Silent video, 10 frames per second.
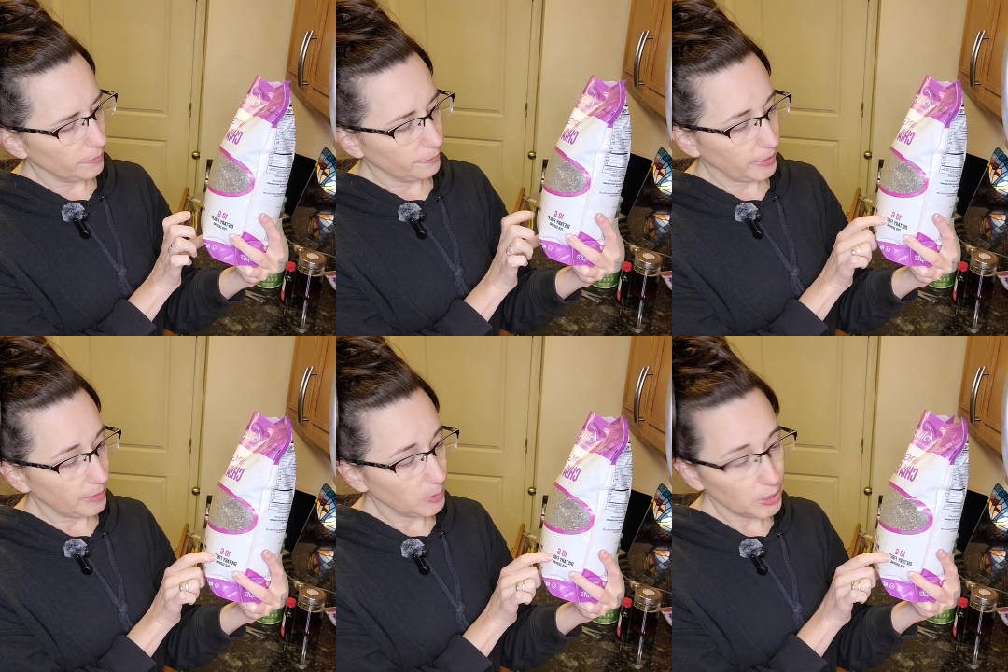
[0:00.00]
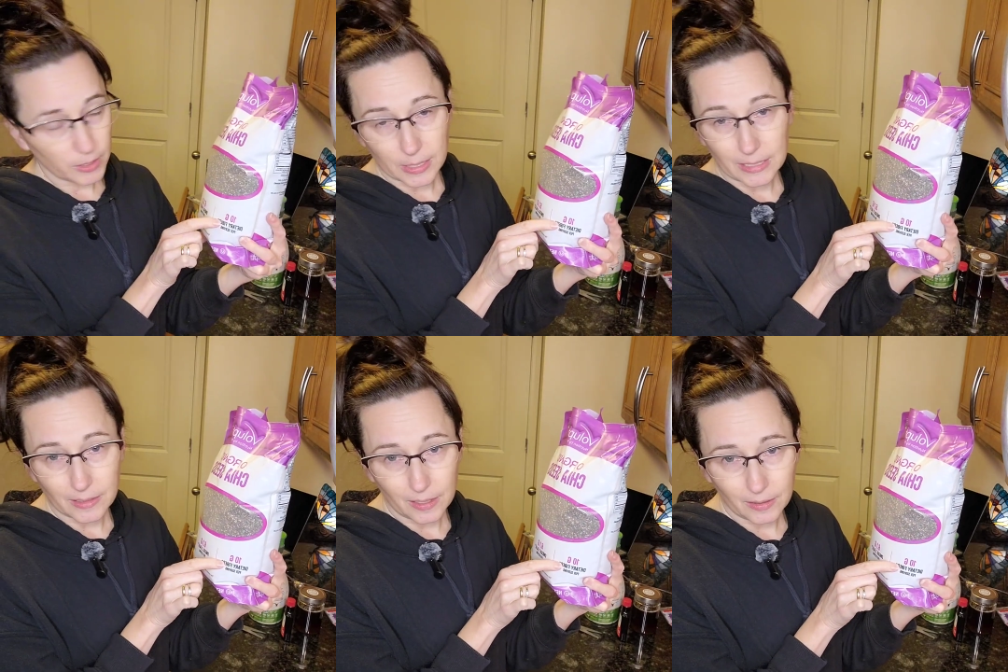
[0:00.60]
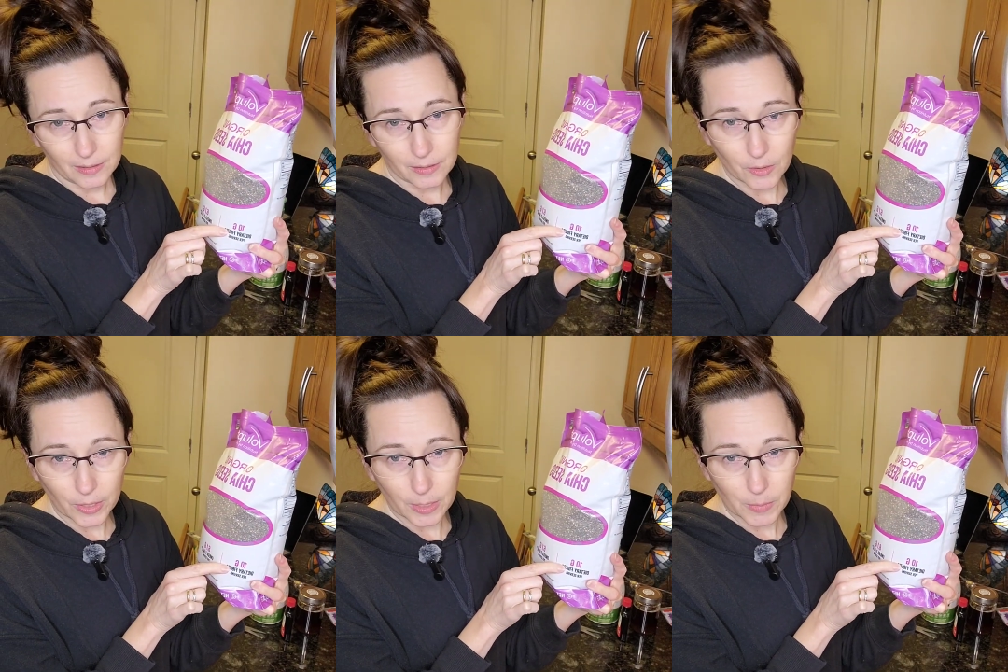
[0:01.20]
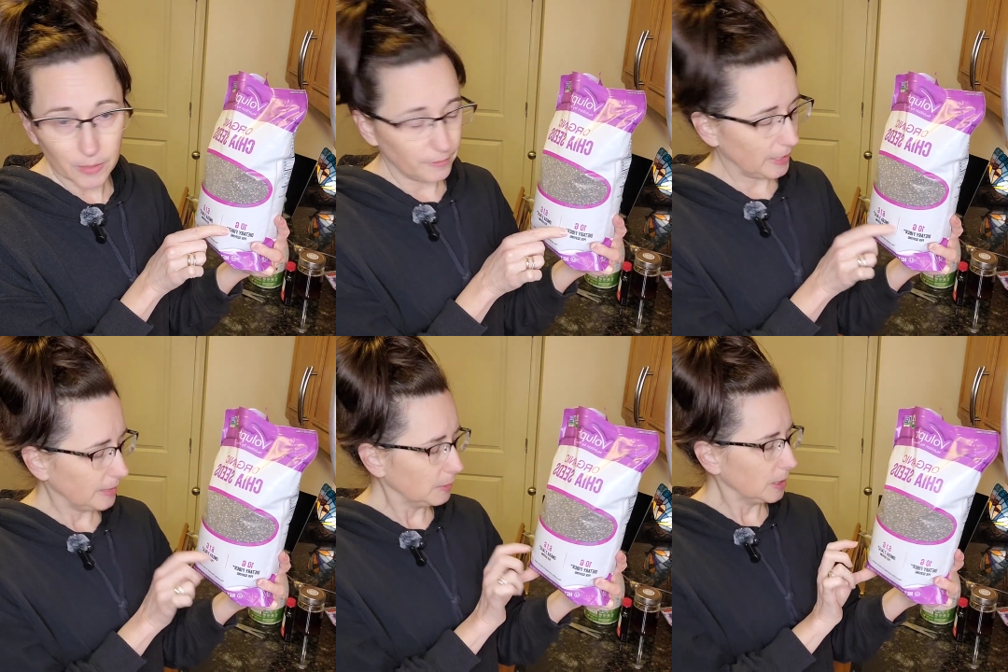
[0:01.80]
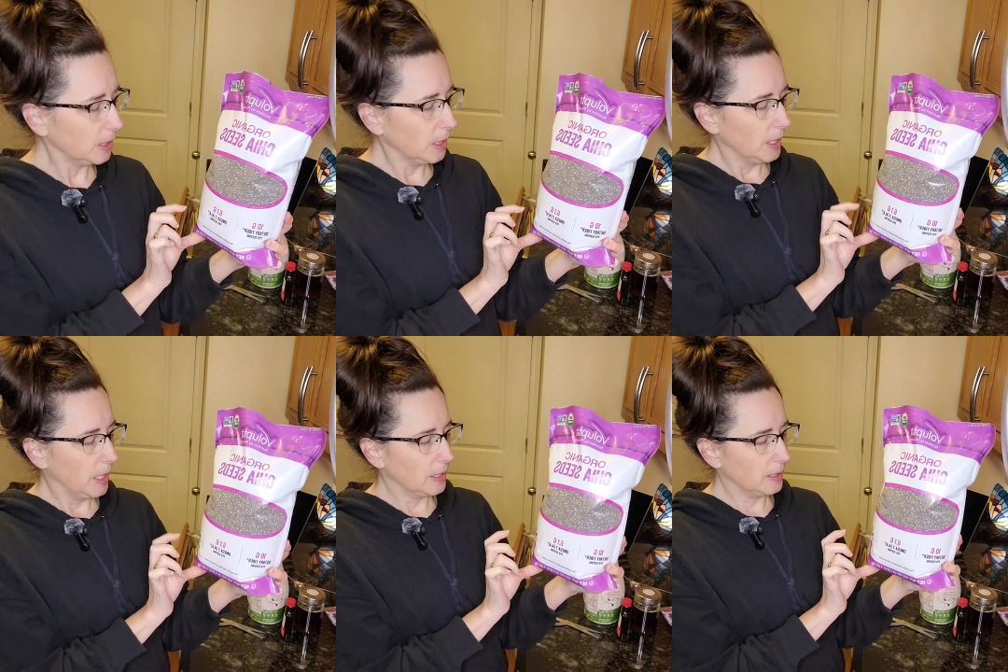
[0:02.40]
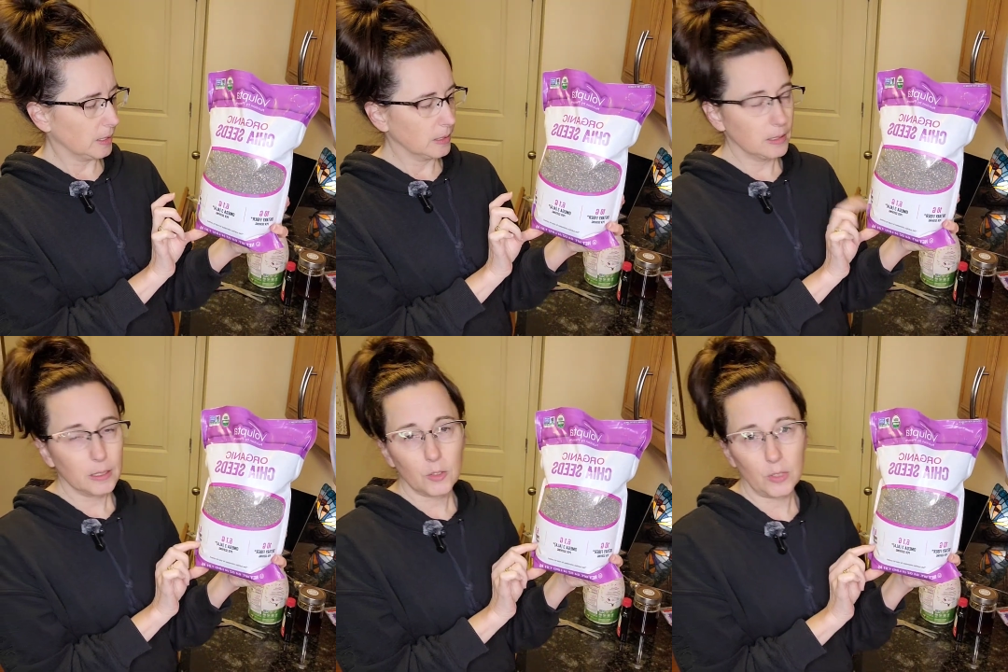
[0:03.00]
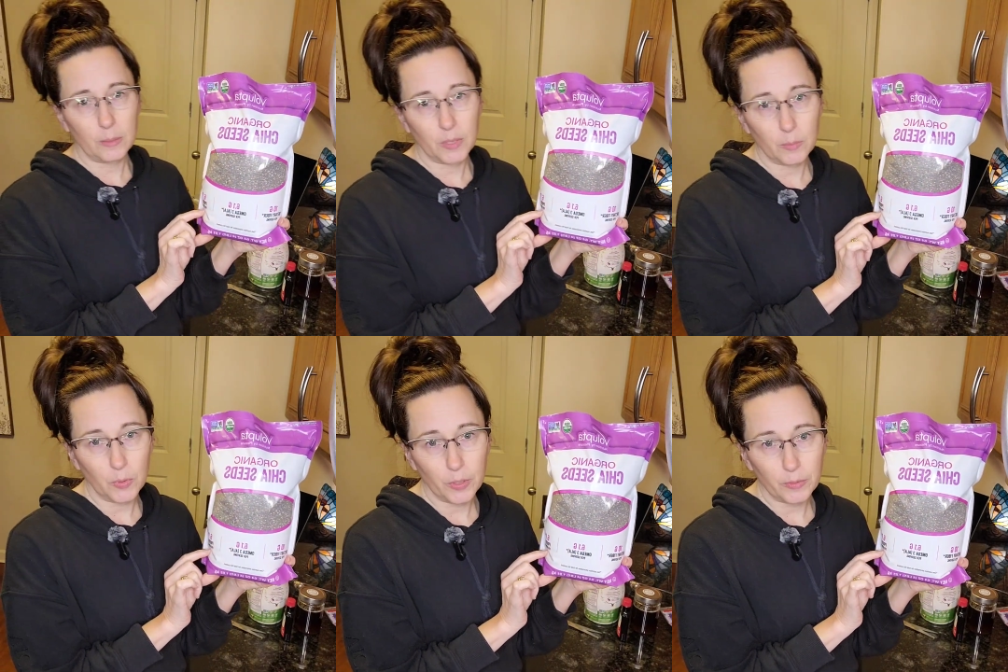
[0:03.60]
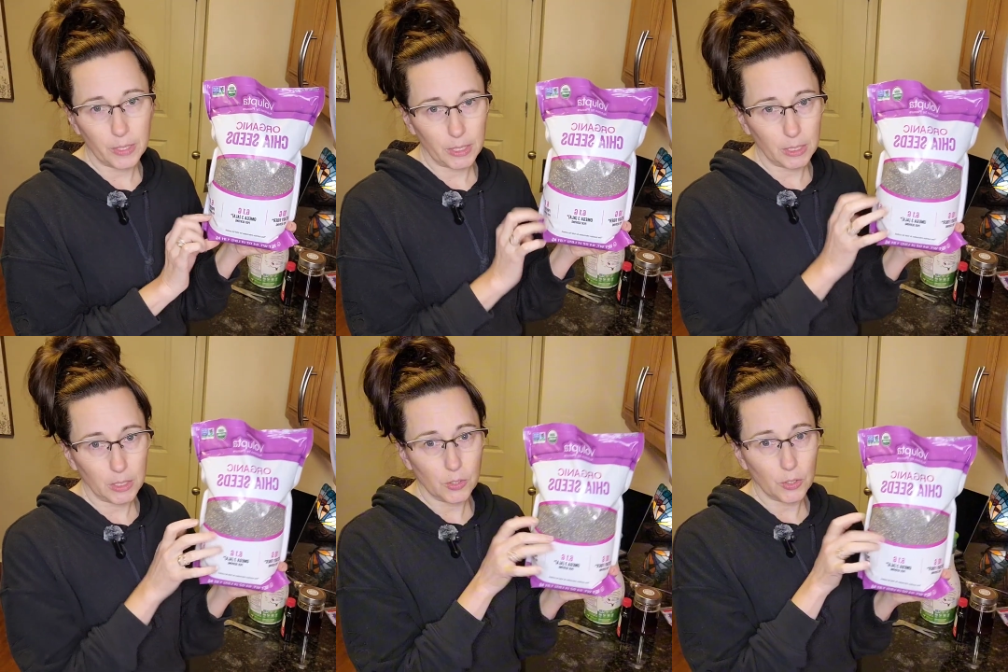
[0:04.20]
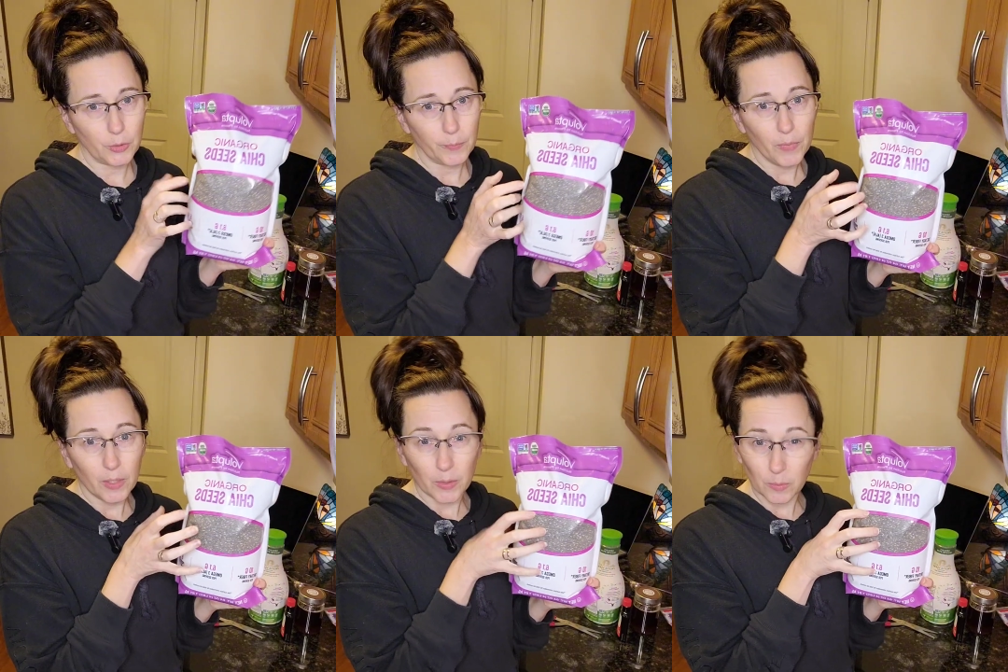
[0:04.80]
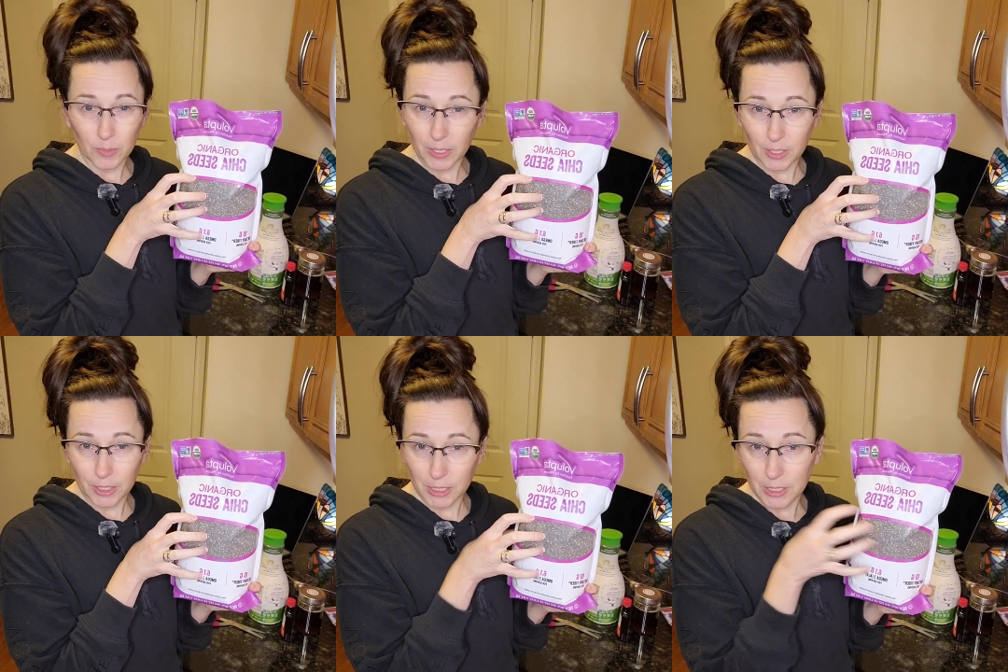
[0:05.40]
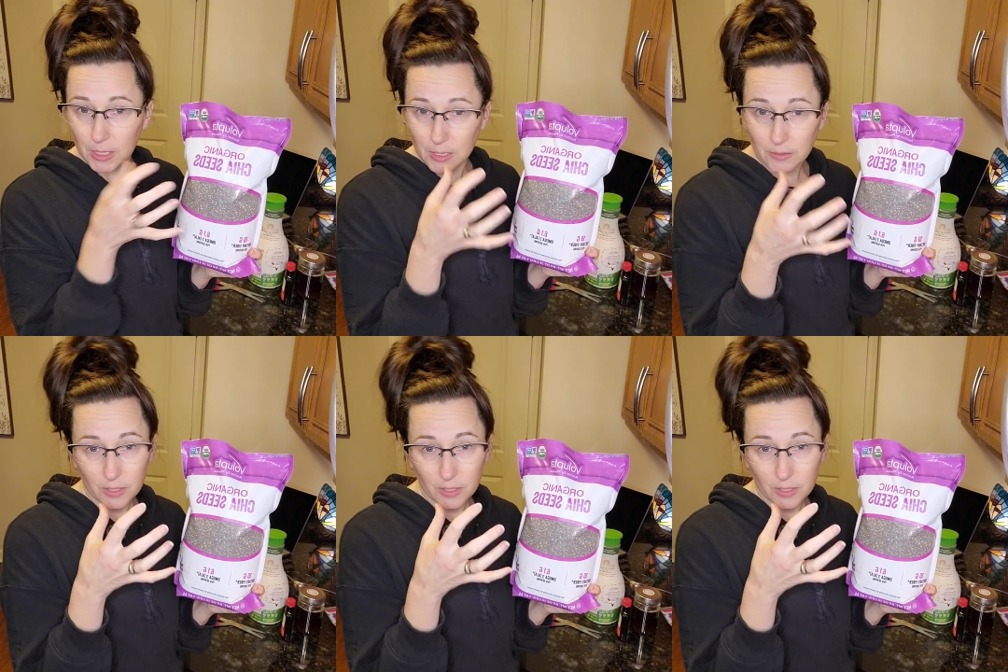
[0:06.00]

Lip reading: fiber. It's got 10 grams of fiber, and it's got 6 grams of protein. So they're really good.